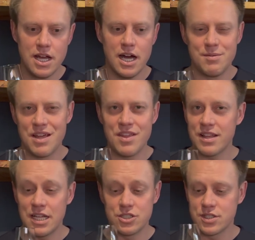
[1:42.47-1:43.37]
And I think
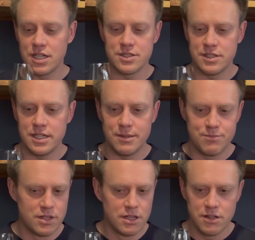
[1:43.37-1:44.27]
that's just because of
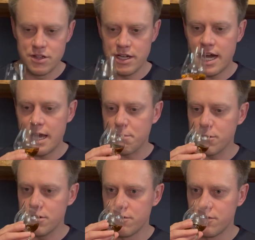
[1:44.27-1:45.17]
the high
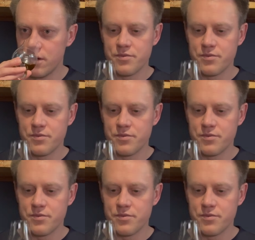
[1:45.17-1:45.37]
proof.